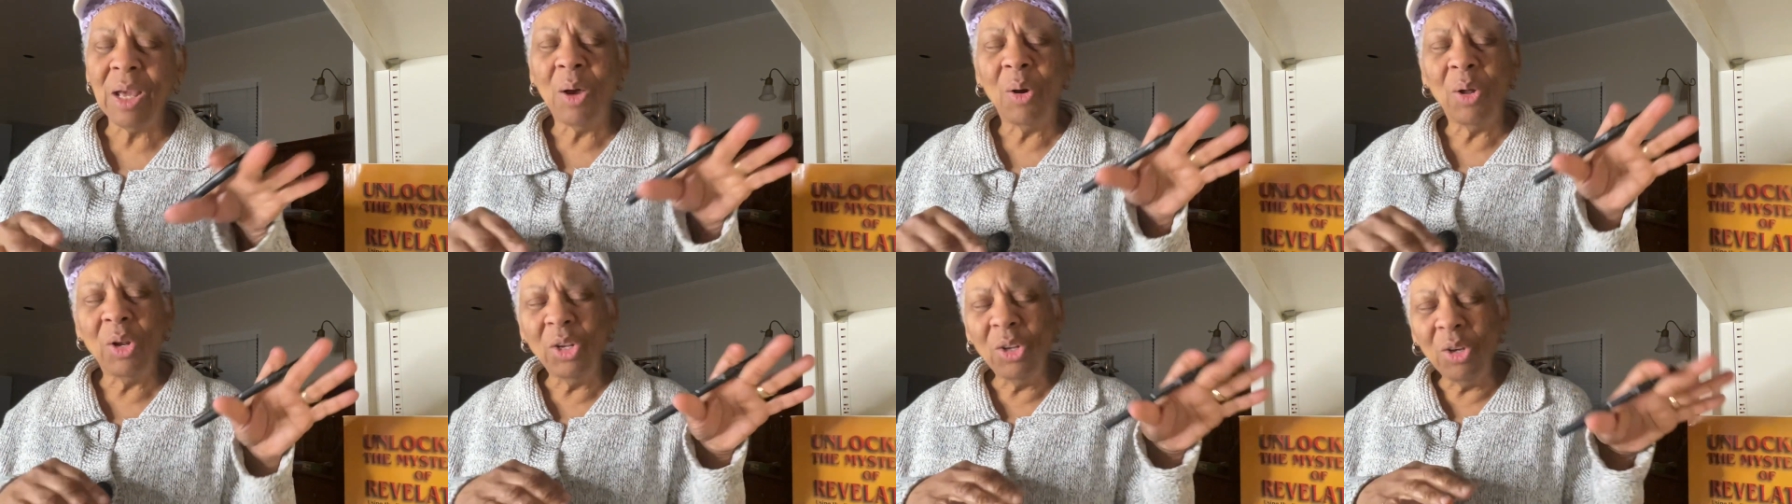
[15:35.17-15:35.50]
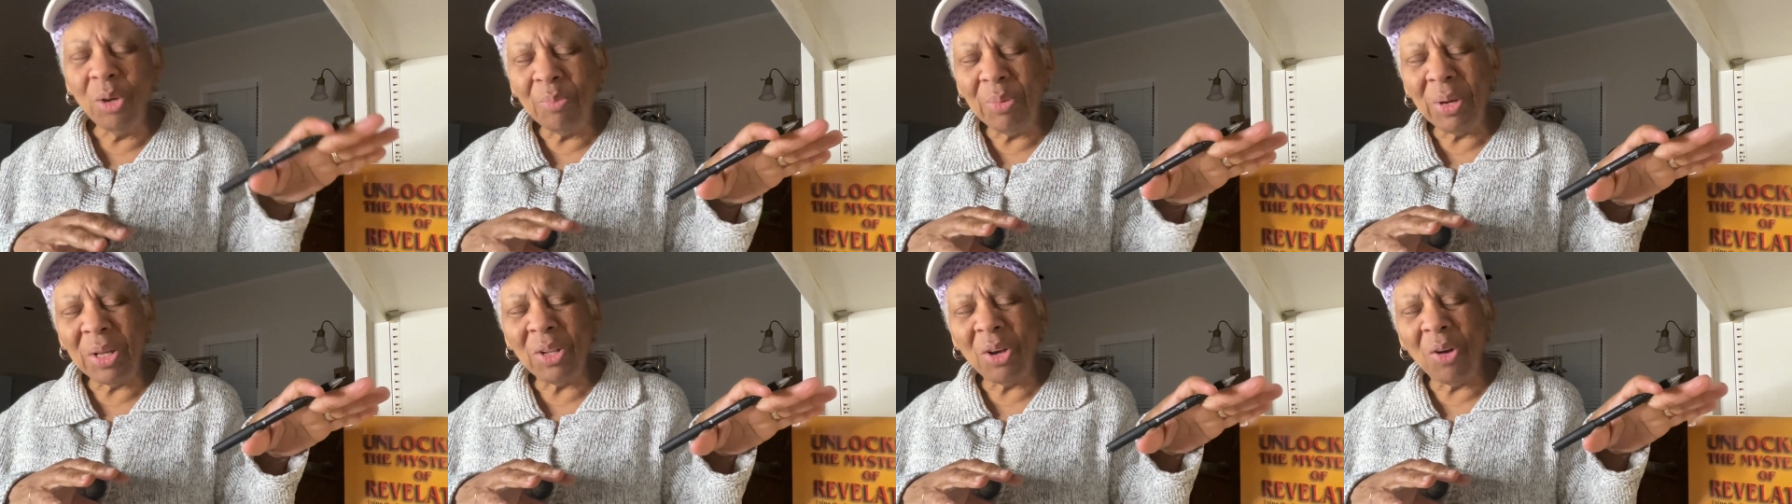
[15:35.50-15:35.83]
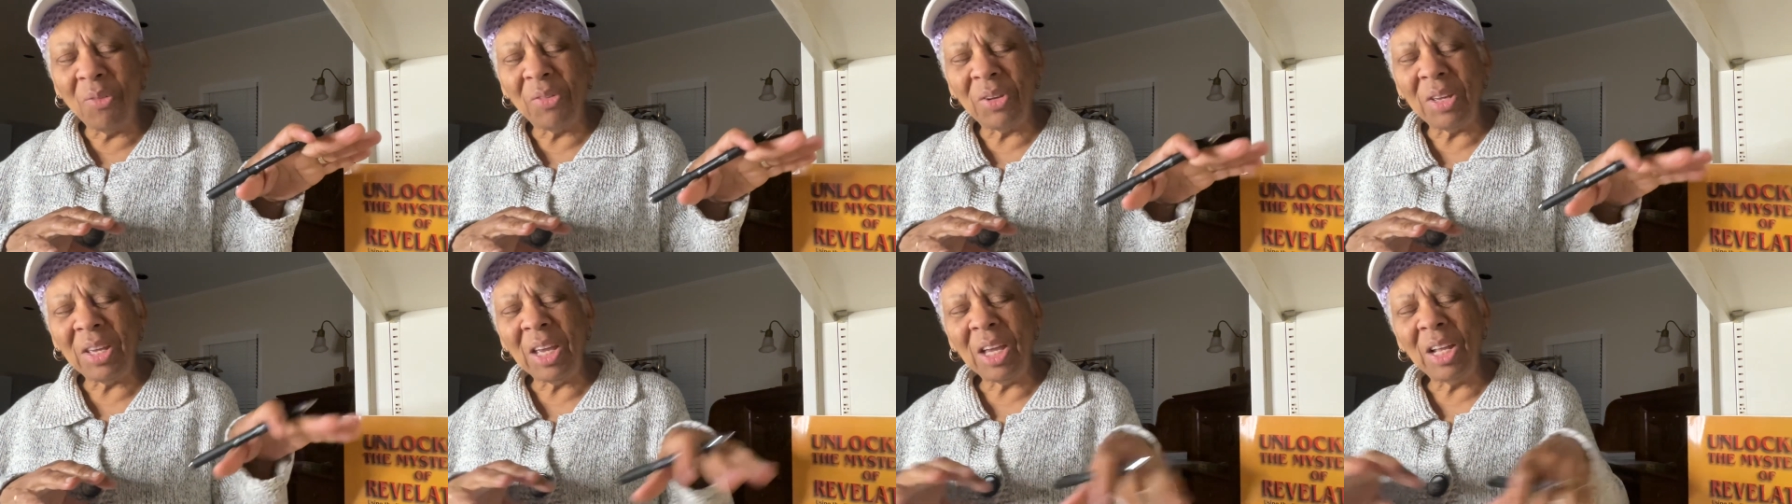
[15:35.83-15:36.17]
a little bit
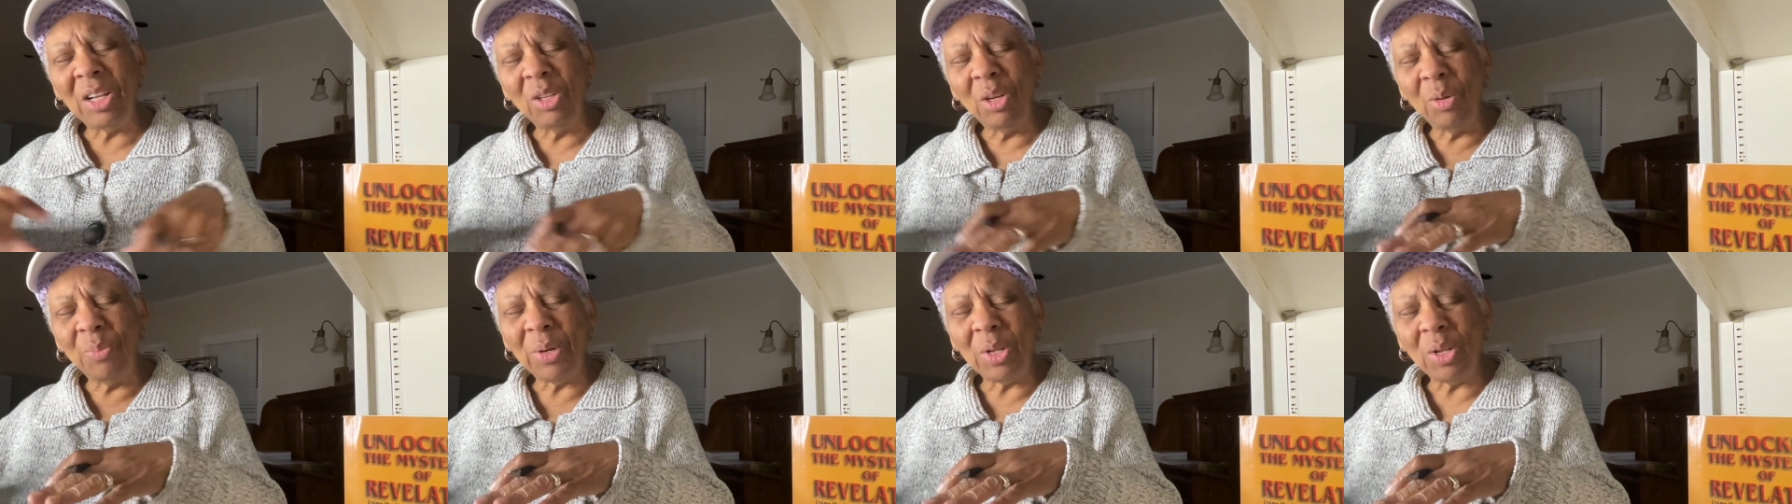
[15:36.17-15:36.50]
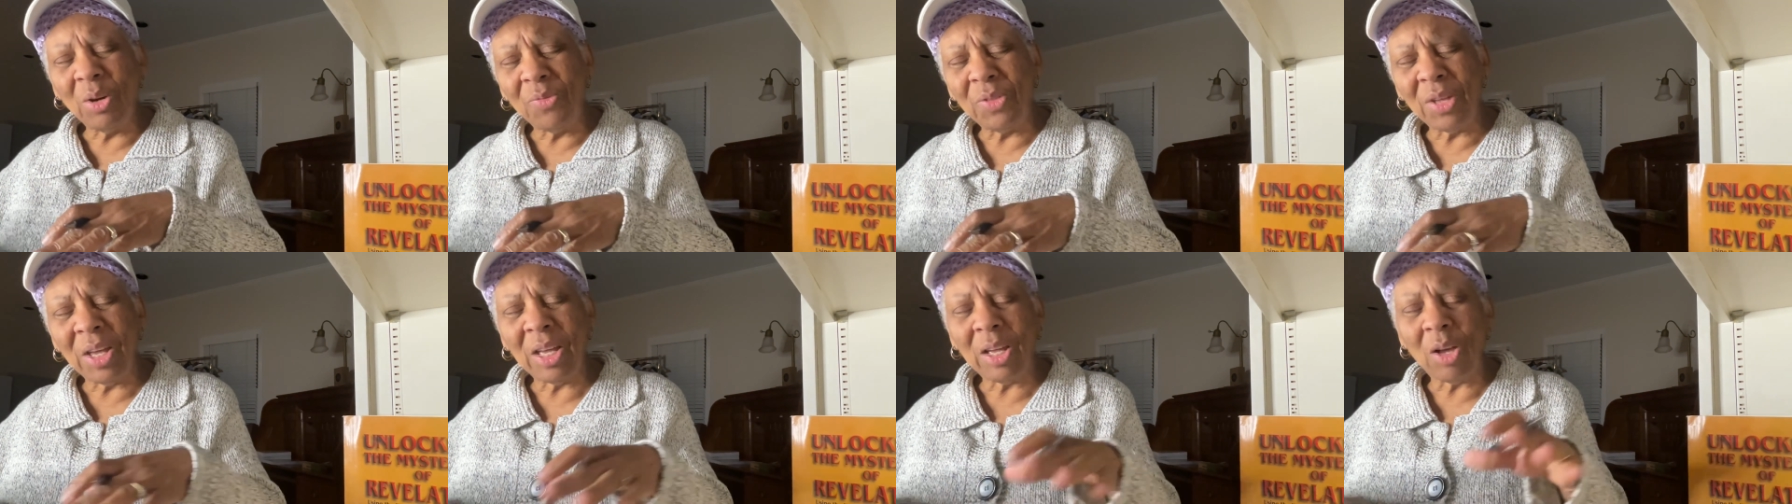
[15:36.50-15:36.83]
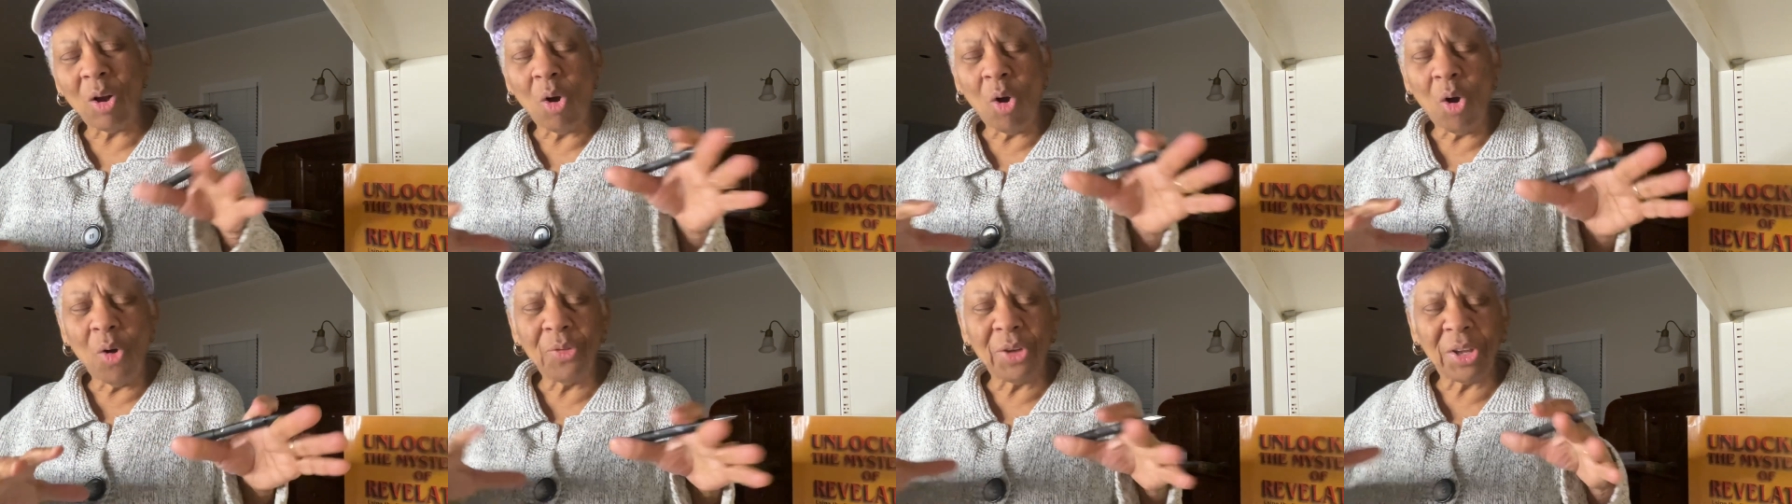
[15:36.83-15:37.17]
over here, a little bit over there,
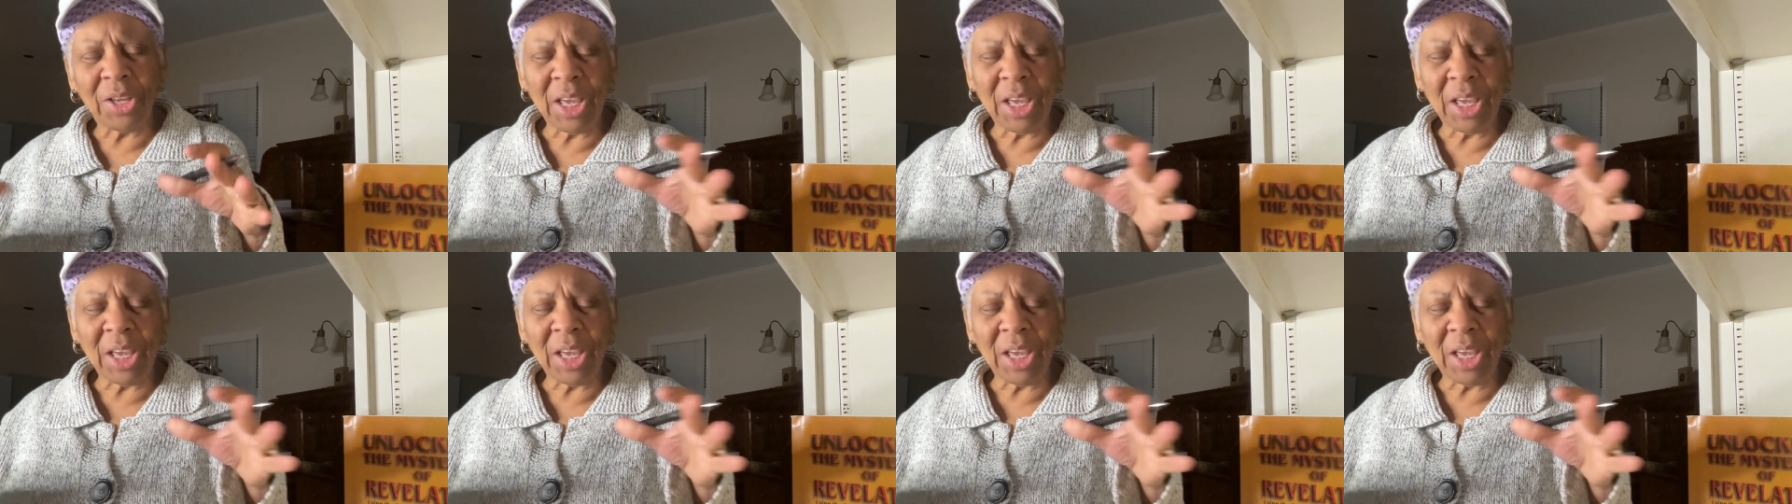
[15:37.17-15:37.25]
all the